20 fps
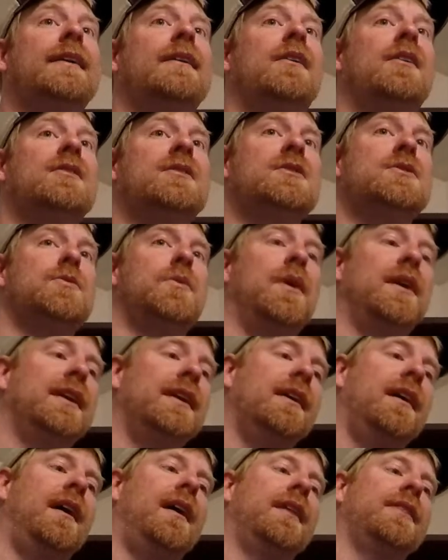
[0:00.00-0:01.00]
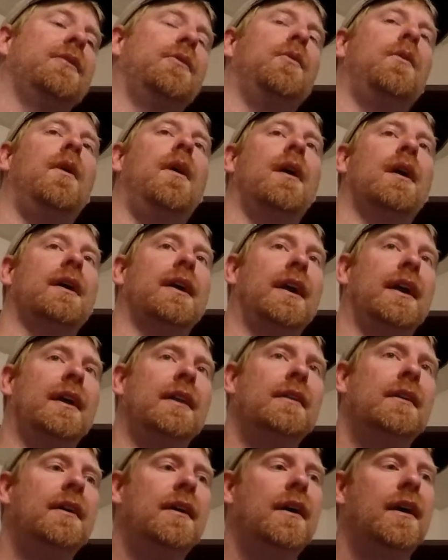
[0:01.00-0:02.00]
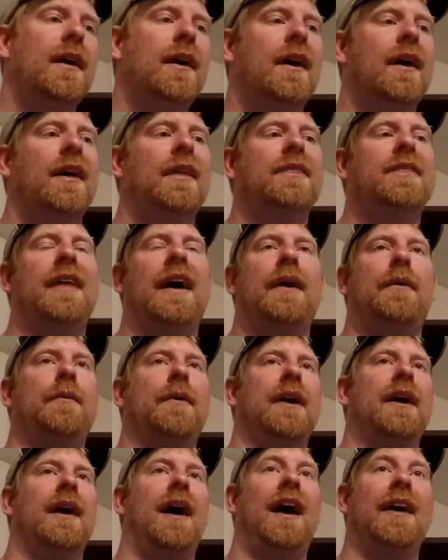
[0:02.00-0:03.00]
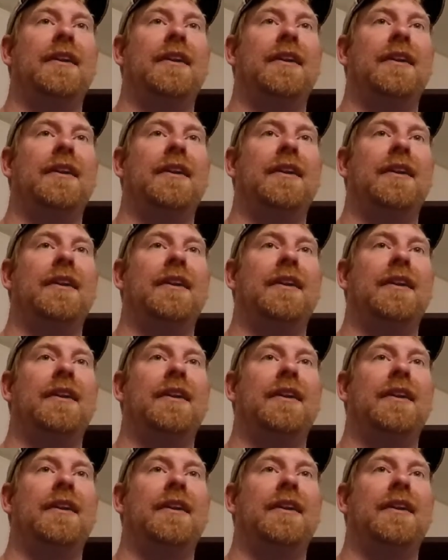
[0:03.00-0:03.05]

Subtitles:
all sweaty on the walk in. That way I